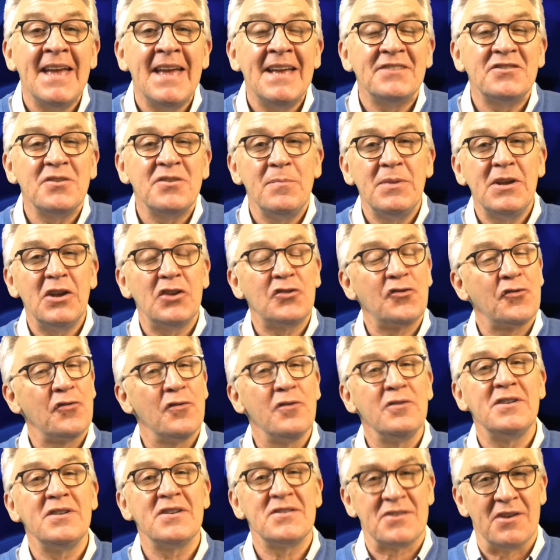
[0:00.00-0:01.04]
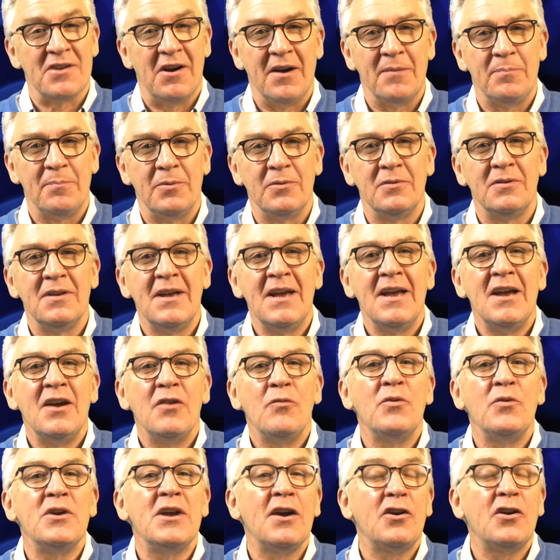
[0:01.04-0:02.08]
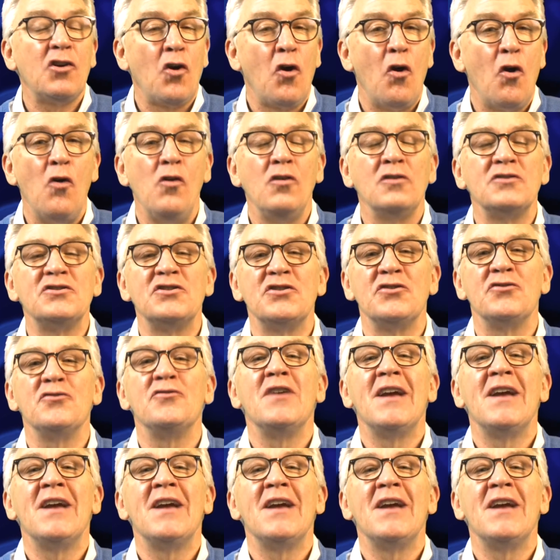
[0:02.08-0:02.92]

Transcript: To be a true disciple, we are called to